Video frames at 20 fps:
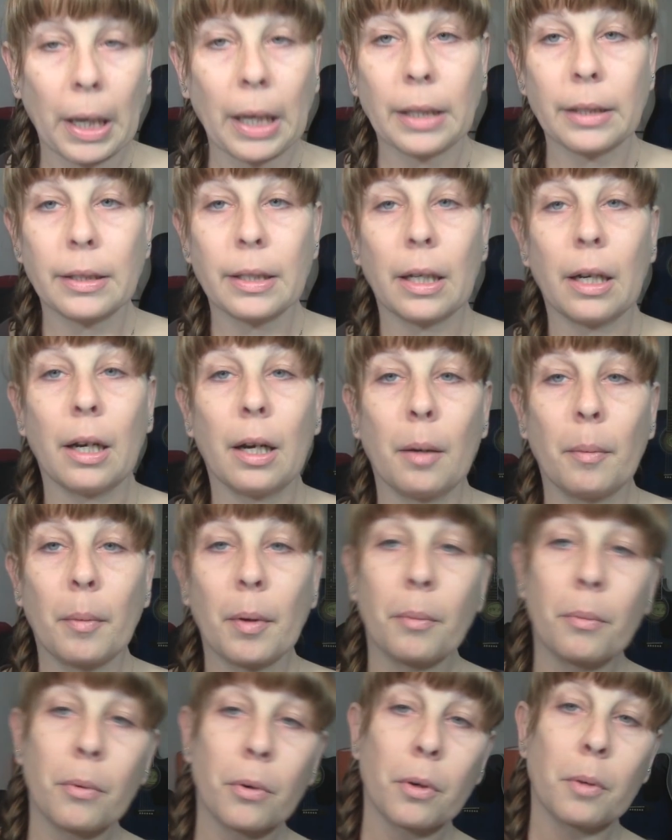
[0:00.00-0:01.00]
But
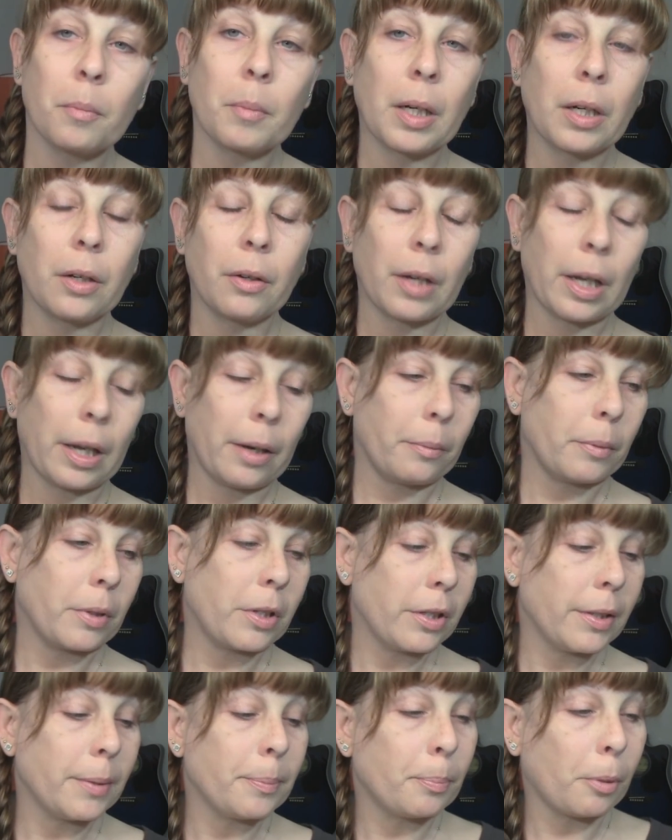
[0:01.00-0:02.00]
I wore my new hat,
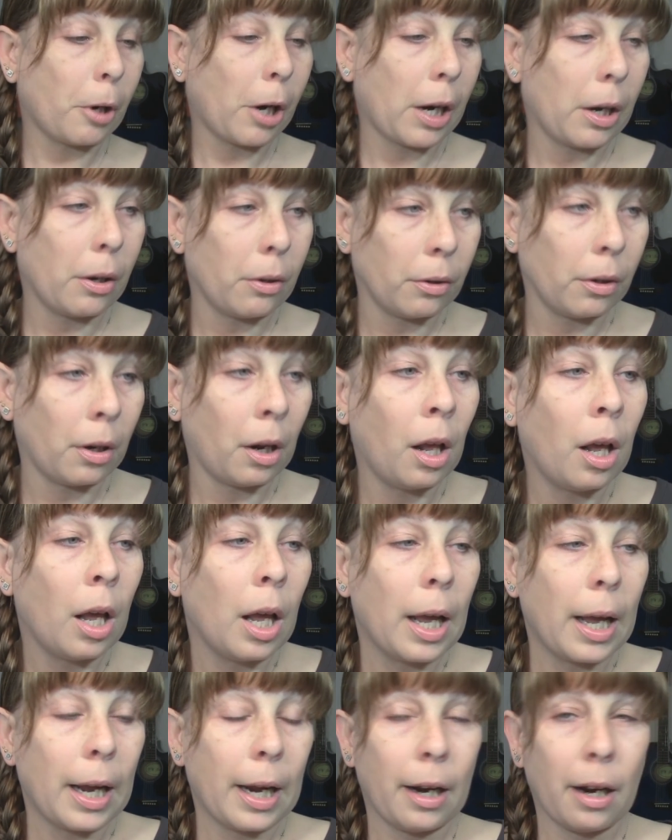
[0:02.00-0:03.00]
which is brown,
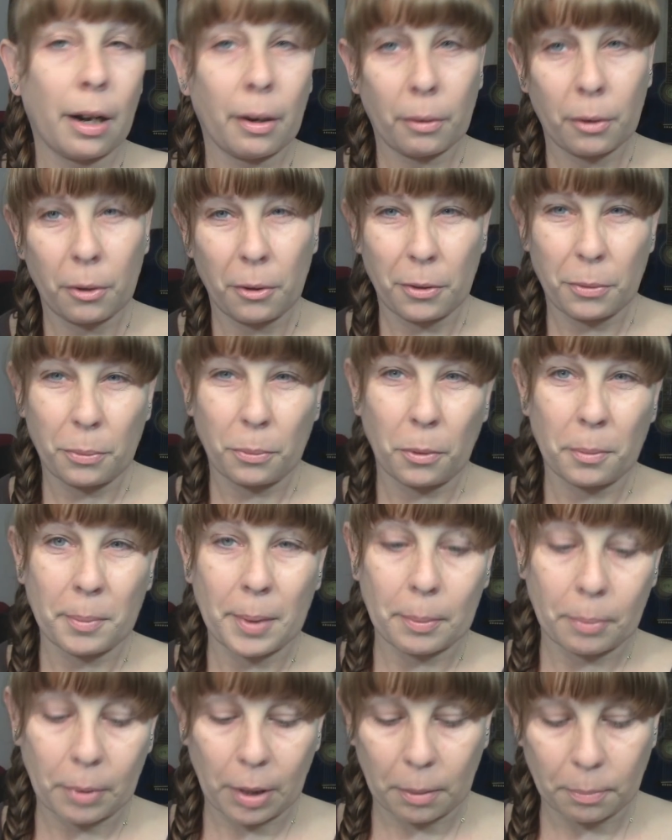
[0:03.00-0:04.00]
and I of course wore
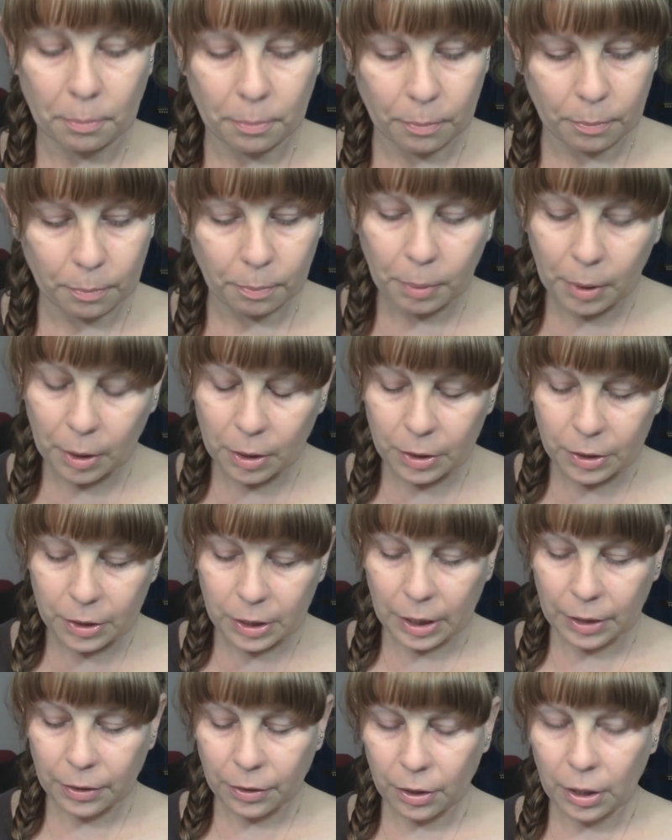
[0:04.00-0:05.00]
my brown purse
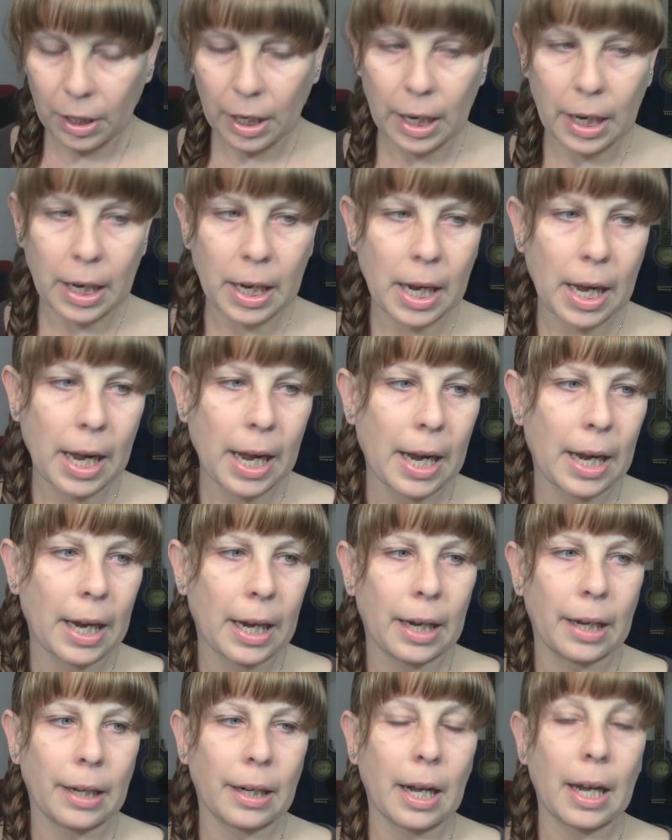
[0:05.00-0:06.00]
yesterday,
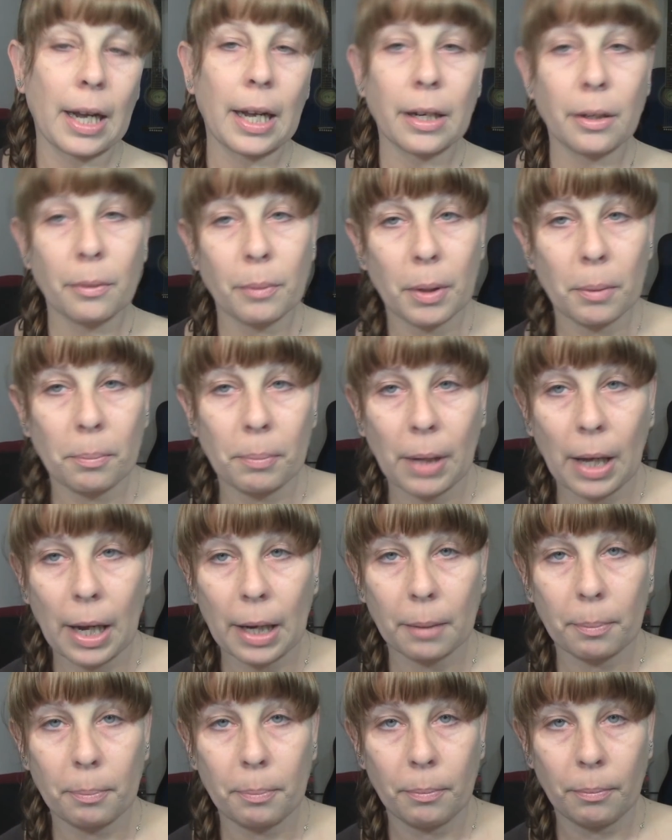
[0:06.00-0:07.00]
and I had to wear
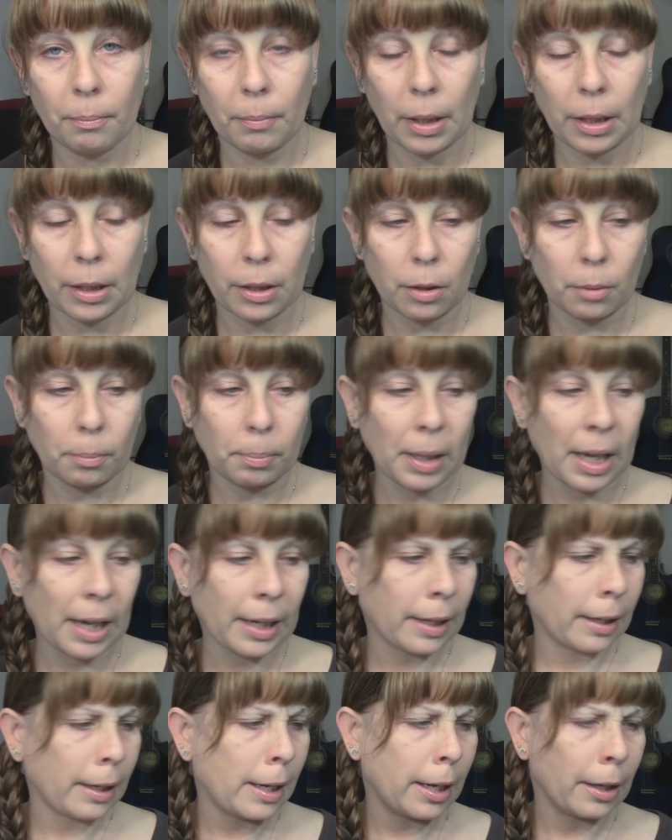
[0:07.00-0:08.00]
my little
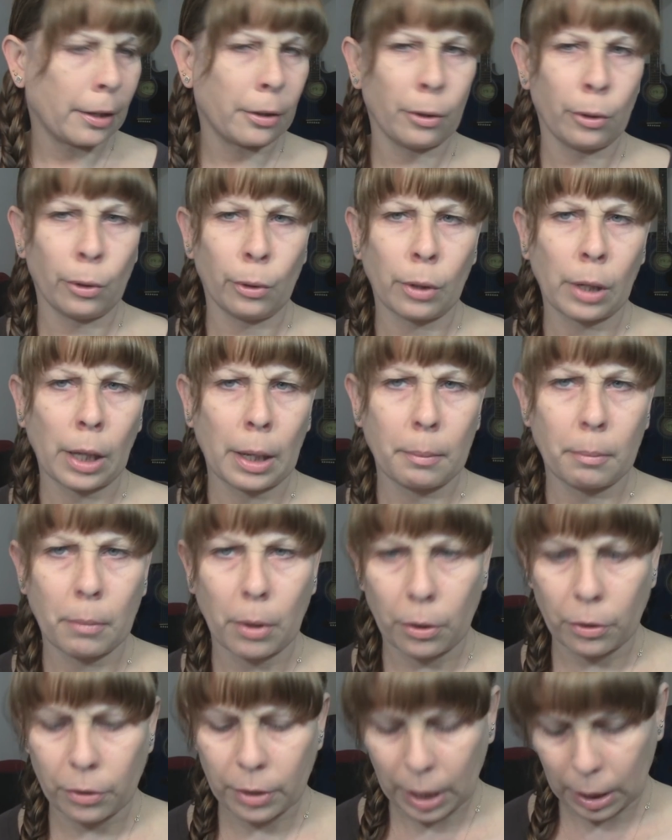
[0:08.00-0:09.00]
black ankle like
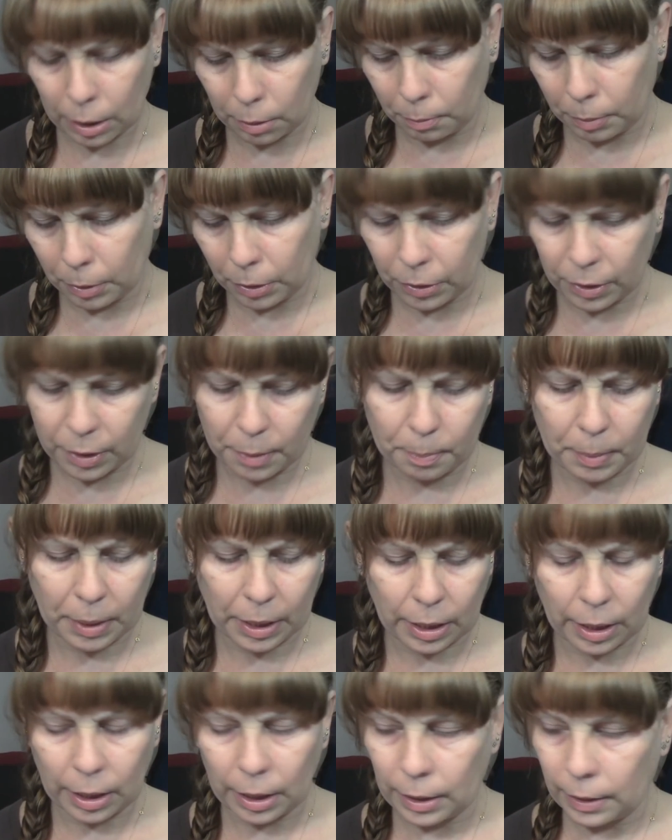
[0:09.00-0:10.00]
motorcycle boots
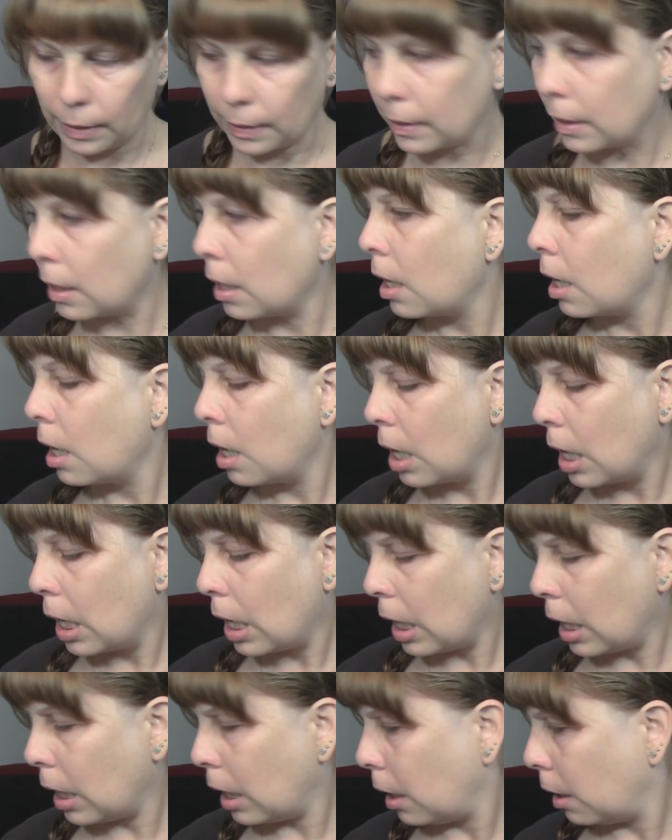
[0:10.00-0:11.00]
because
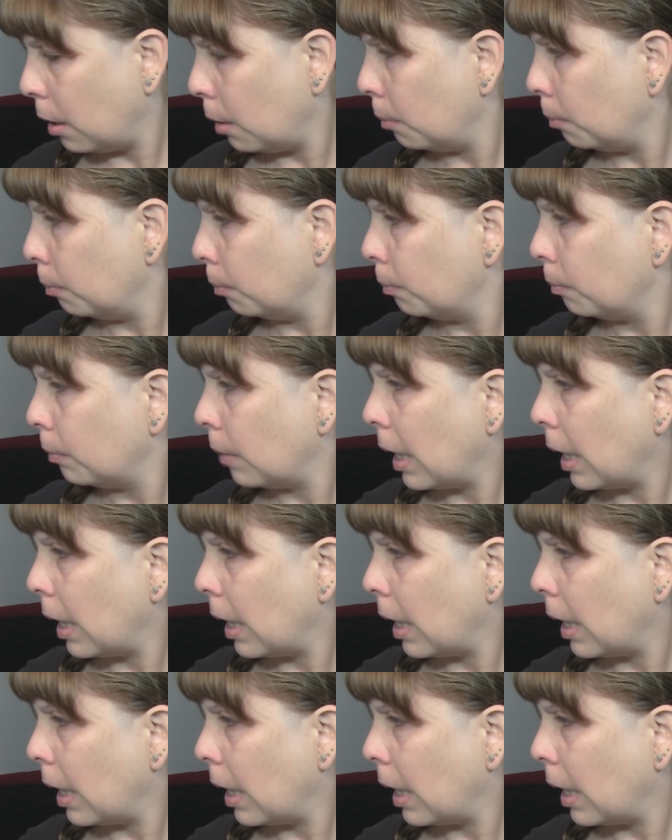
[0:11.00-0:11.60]
I